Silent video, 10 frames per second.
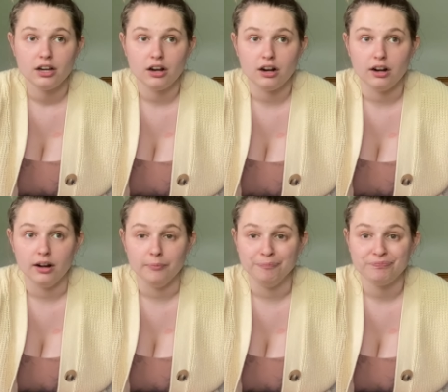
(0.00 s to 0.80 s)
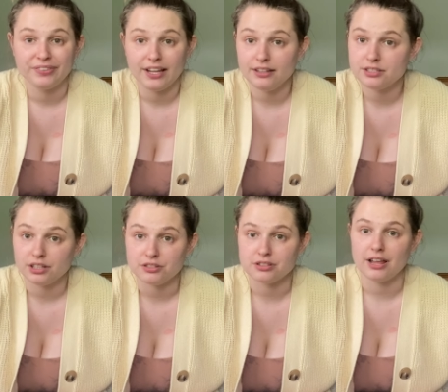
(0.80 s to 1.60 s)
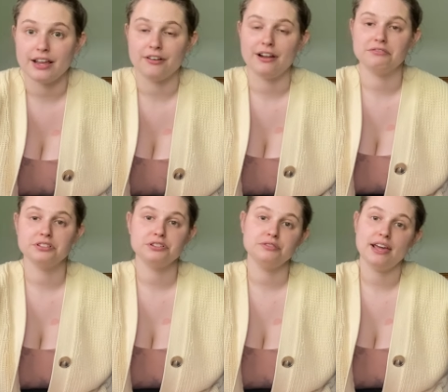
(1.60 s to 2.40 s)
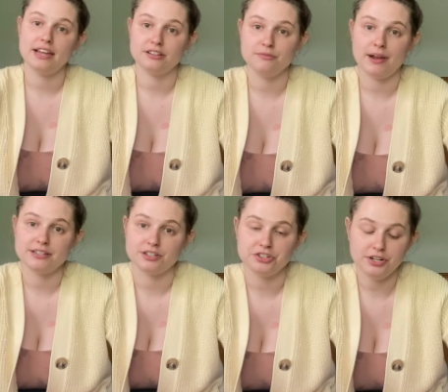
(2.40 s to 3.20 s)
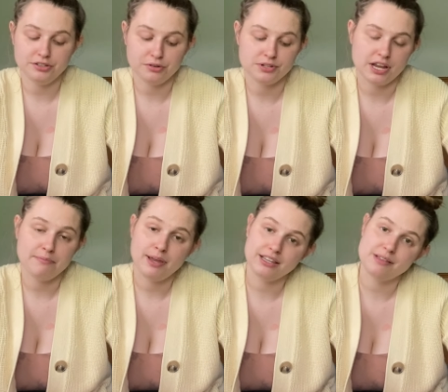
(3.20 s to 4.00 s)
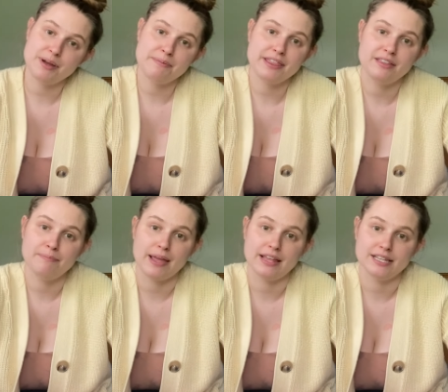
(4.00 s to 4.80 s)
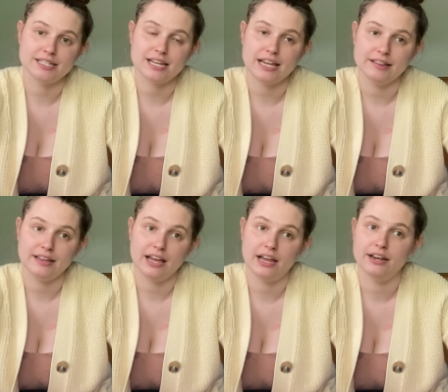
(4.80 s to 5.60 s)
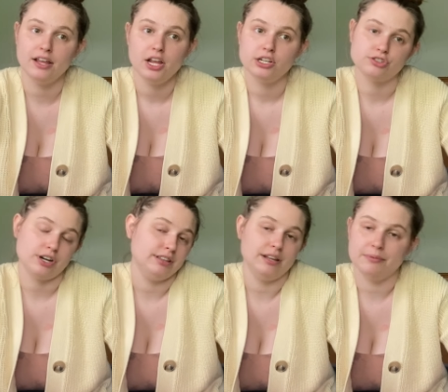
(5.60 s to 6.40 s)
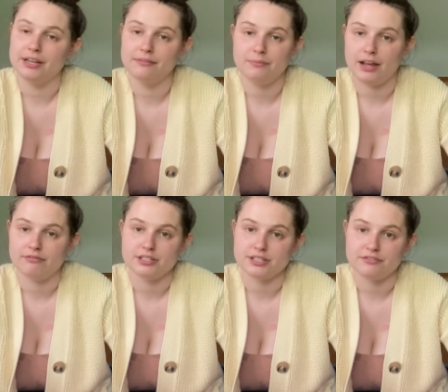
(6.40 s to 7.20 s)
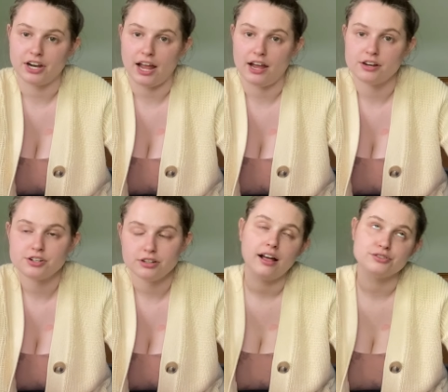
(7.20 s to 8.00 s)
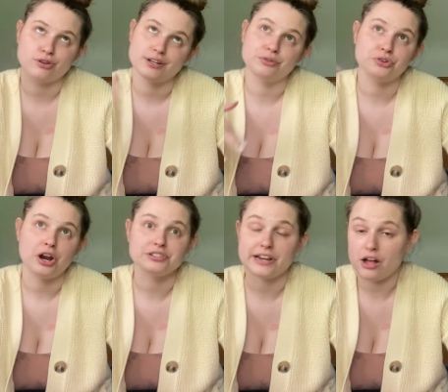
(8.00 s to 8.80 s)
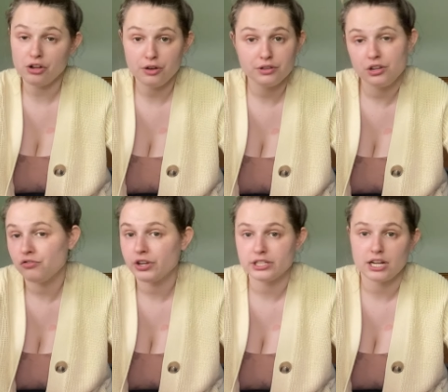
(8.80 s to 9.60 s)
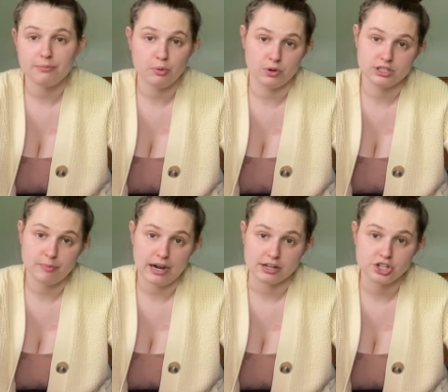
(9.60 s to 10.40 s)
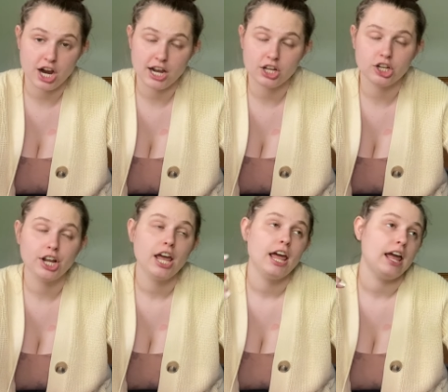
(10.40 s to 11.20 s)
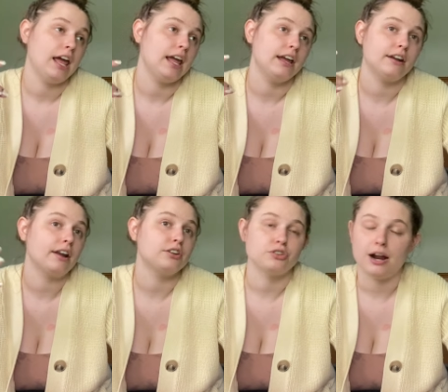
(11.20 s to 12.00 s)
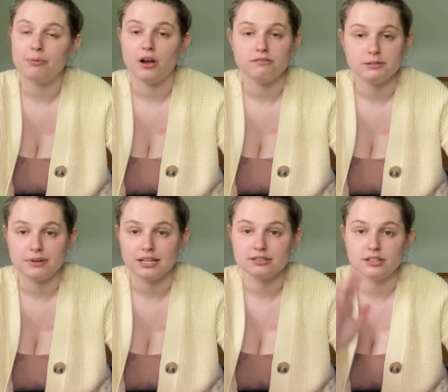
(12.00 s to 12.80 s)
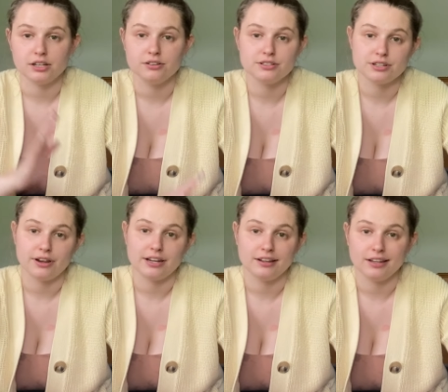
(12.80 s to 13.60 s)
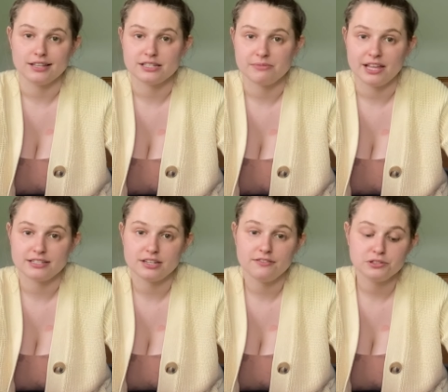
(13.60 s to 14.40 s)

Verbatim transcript: um, kids' clothes laying around to take to buy, sell, trade stores. I pick them up at the bins and then trade them in, obviously, for cash. So I told her, I was like, I'll go with you if we could stop at Once Upon a Child and drop off some kids' clothes so I can get some of that stuff